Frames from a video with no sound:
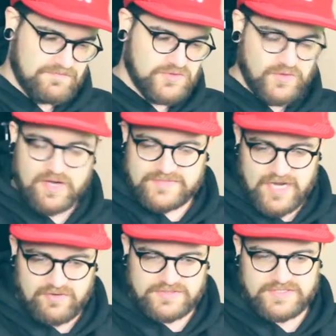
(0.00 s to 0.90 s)
so it comes
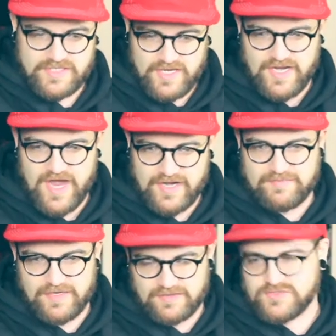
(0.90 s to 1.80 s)
out Sunday night
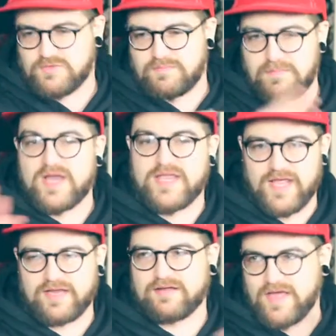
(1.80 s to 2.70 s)
at midnight, so
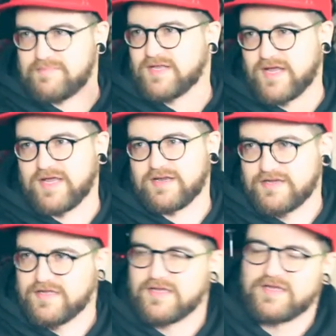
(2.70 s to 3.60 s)
Monday at midnight.
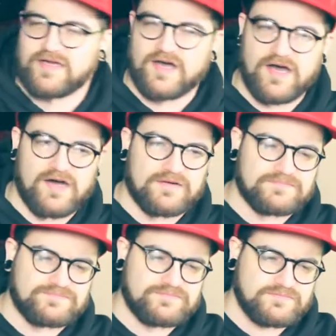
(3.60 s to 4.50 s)

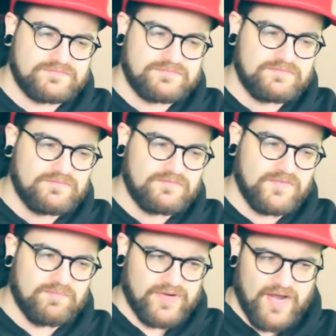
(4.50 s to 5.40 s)

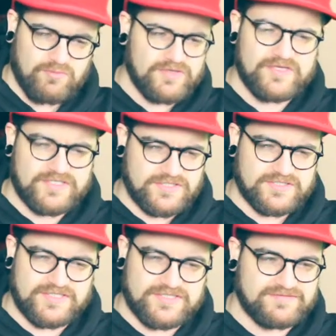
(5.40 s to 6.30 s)
But I really
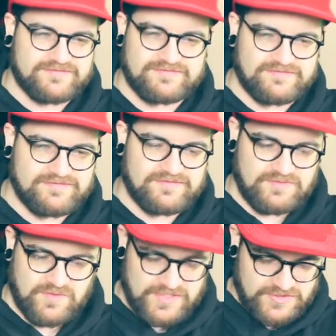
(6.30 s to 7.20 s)
just,
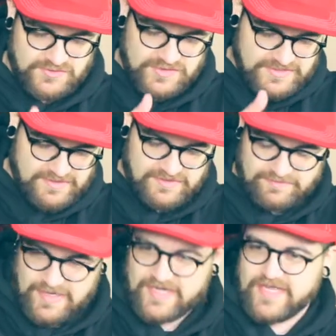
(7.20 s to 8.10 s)
as soon as the
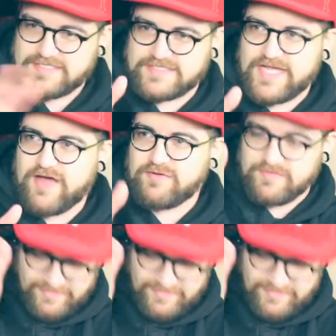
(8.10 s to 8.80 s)
podcast is out,